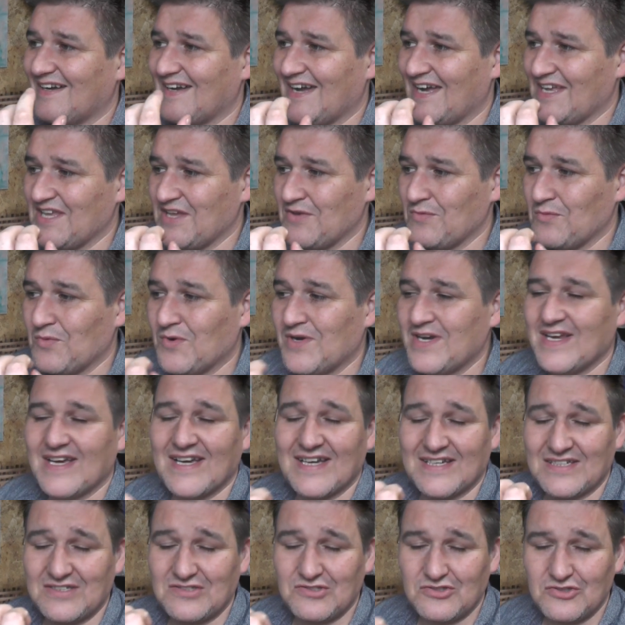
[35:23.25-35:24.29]
and you want
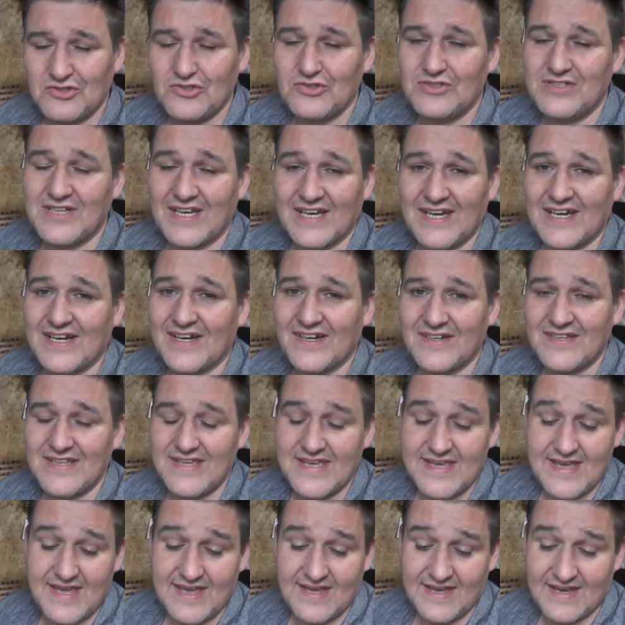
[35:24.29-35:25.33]
a good
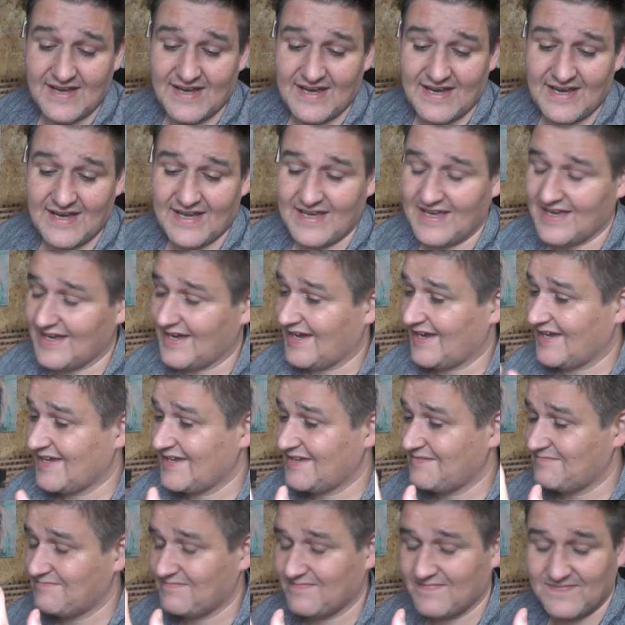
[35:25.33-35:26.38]
RDA,
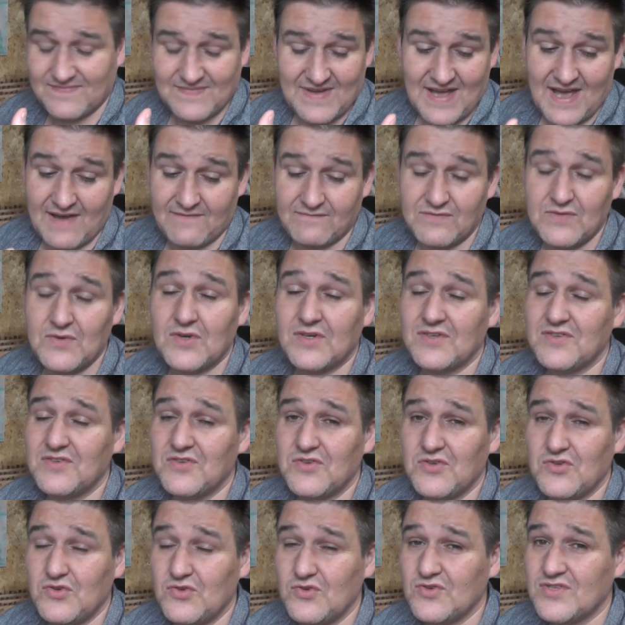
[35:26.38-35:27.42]
I've not
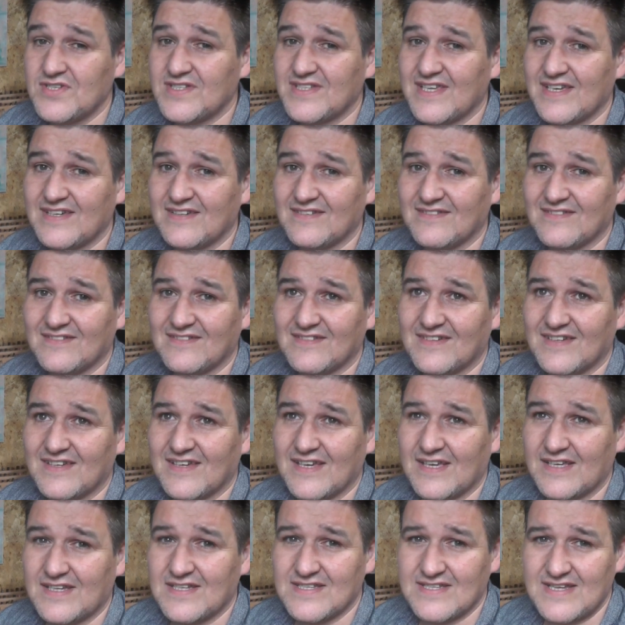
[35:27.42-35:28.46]
used it
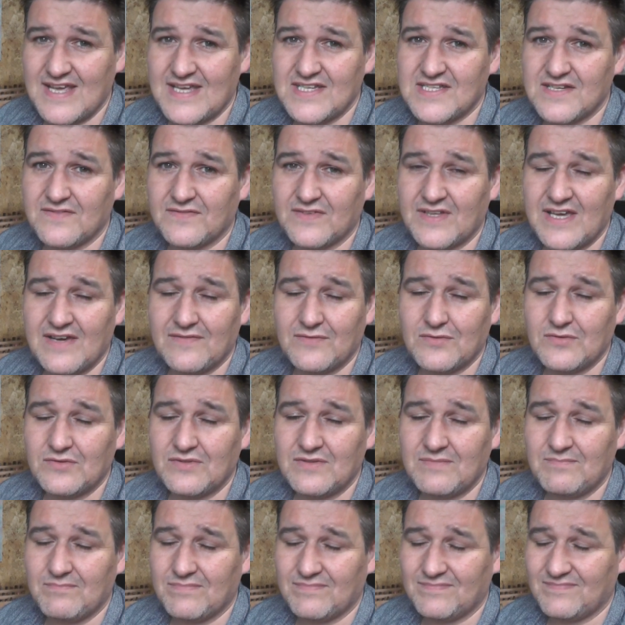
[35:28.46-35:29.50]
excessively. I've
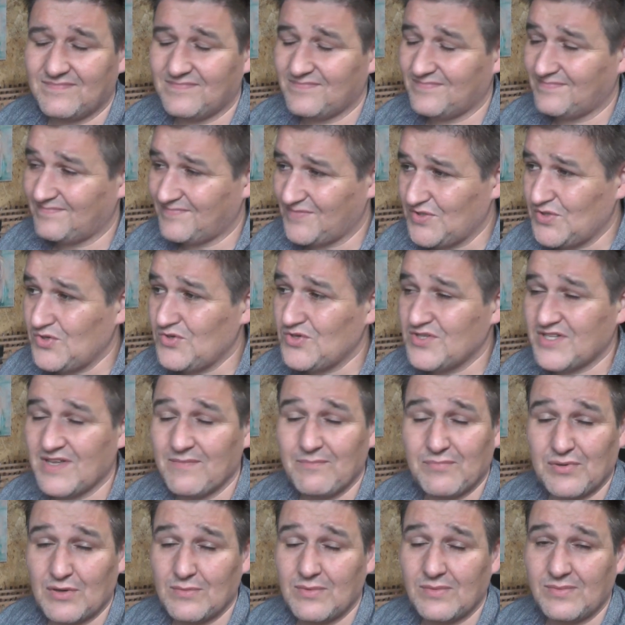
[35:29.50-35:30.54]
only used
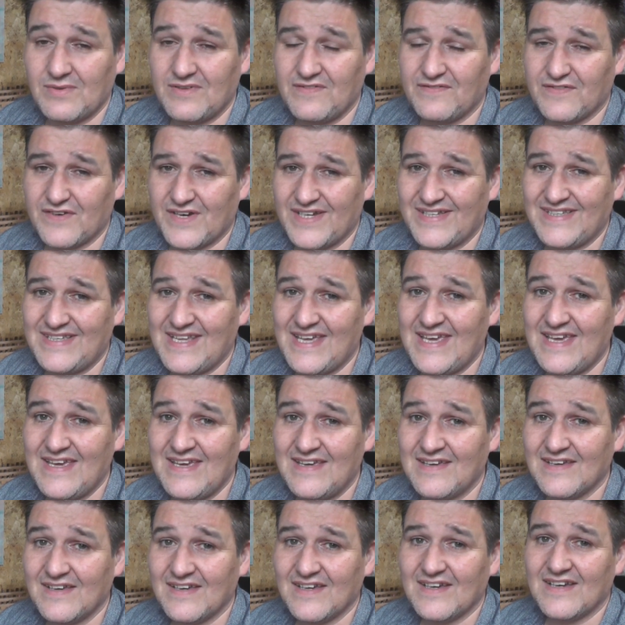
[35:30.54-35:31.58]
it probably for a
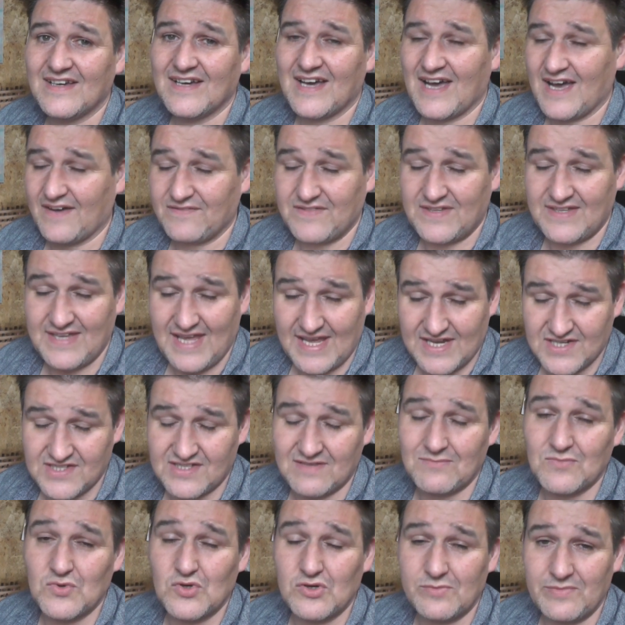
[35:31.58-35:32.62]
day. I have to
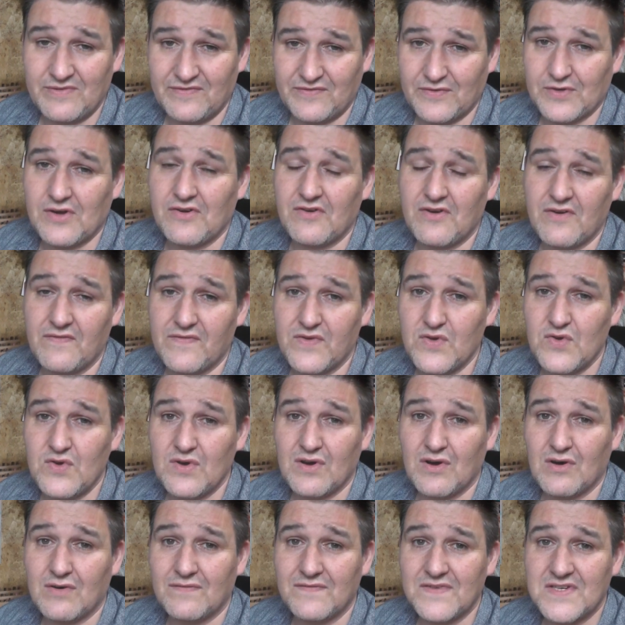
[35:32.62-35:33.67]
test it more before I
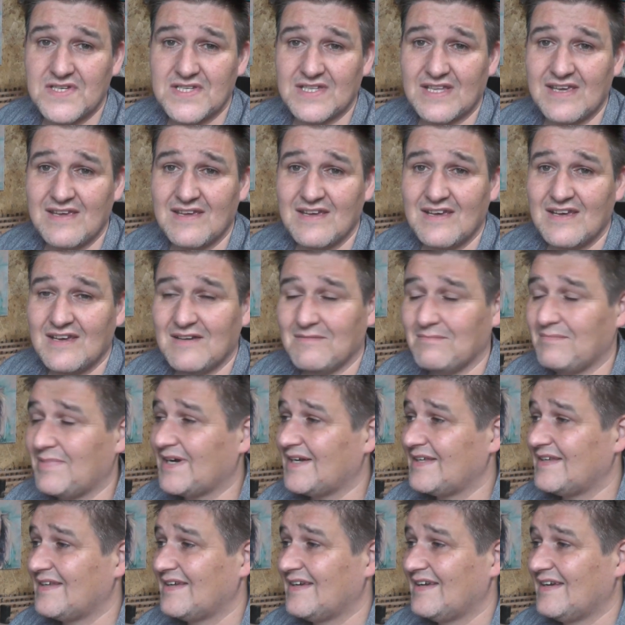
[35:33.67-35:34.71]
review it, obviously,
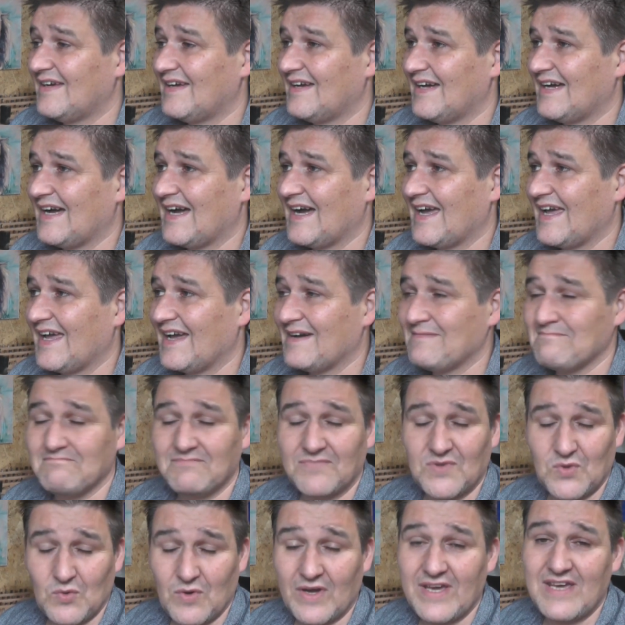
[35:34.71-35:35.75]
but I am
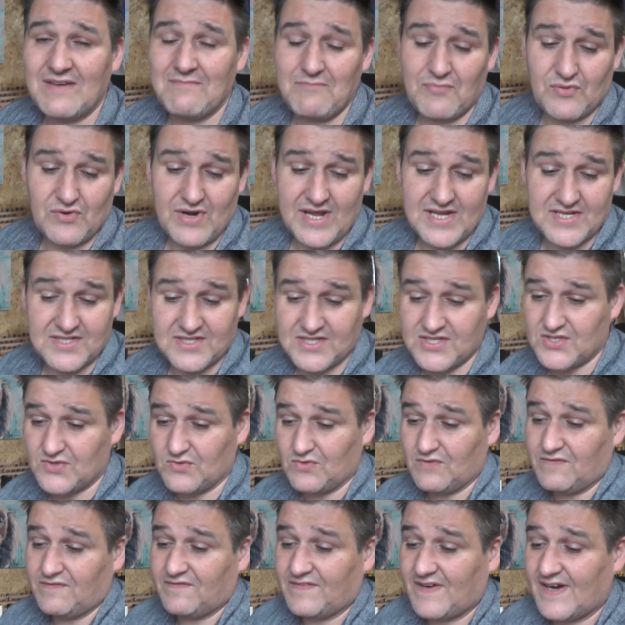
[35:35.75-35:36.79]
quite impressed
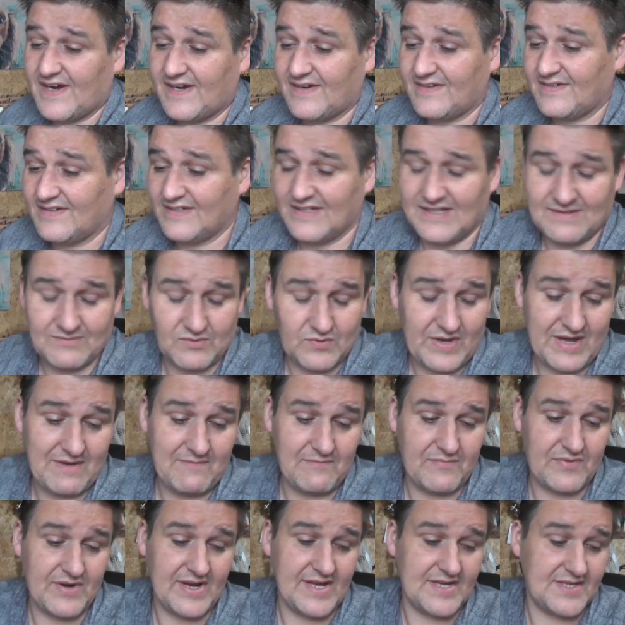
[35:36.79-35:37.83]
so far. I'm quite
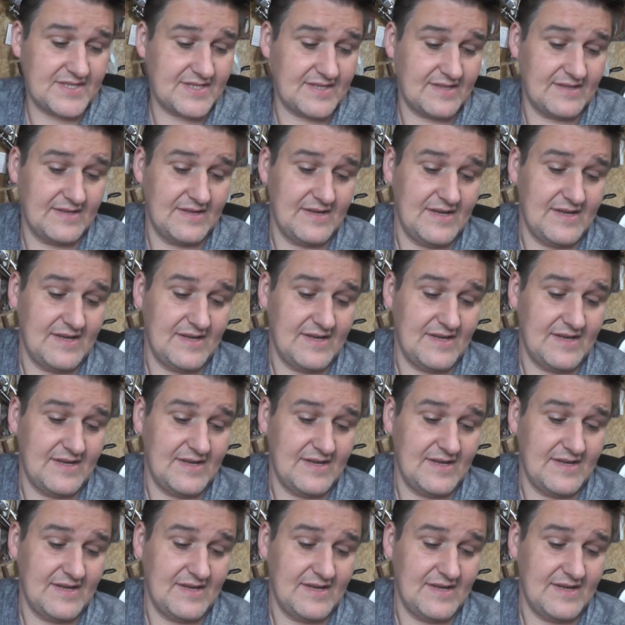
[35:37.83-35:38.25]
impressed.